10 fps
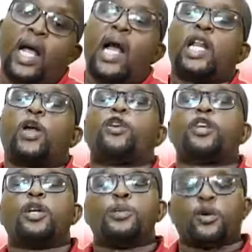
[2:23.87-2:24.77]
allowing
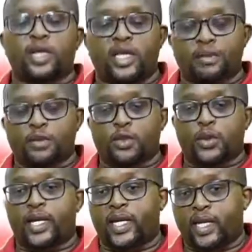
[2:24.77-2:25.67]
your normal rhythm to
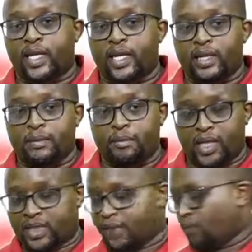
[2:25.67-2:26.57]
kick in
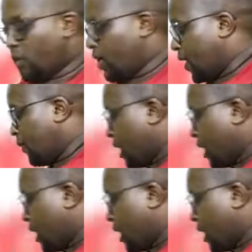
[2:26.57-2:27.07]
place. All right.